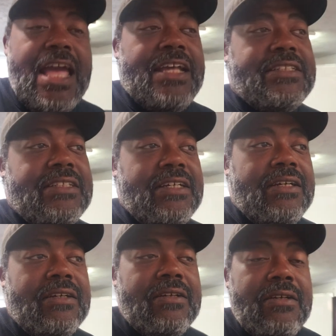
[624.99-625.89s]
at
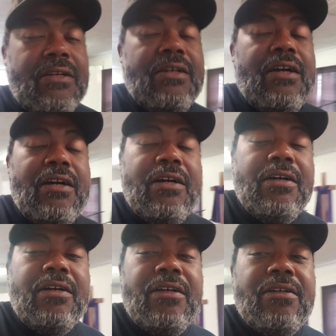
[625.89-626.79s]
uh,
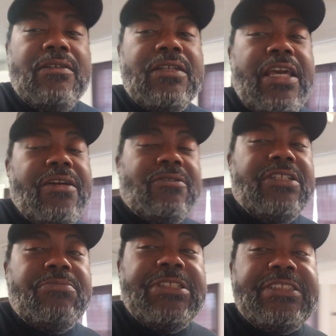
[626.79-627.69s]
uh,
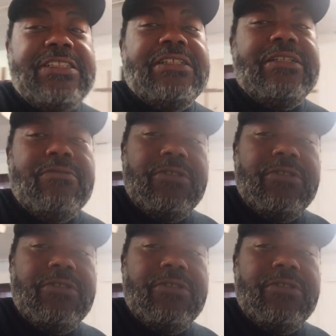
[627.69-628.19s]
KODBC,